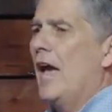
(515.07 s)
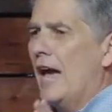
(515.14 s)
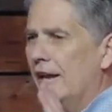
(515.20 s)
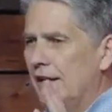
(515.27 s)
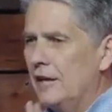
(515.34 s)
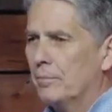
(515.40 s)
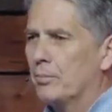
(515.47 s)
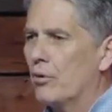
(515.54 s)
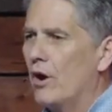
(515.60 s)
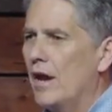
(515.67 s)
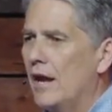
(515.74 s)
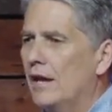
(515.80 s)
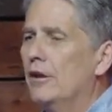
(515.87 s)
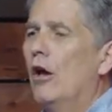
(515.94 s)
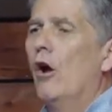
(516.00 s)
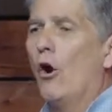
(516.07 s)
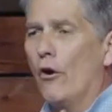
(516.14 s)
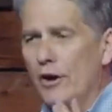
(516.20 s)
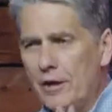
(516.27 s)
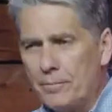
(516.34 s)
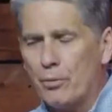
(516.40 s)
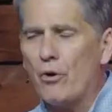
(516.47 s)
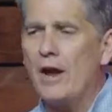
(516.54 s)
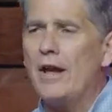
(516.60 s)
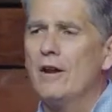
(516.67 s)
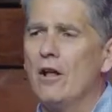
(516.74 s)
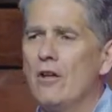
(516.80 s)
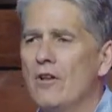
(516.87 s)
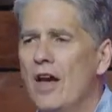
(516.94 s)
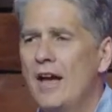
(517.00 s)
and he prayed, or he prayed
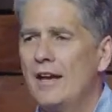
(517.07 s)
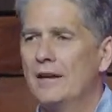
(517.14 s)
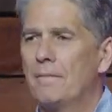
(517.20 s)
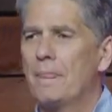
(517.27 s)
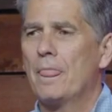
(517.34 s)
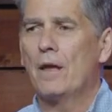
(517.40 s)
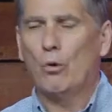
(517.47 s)
all night.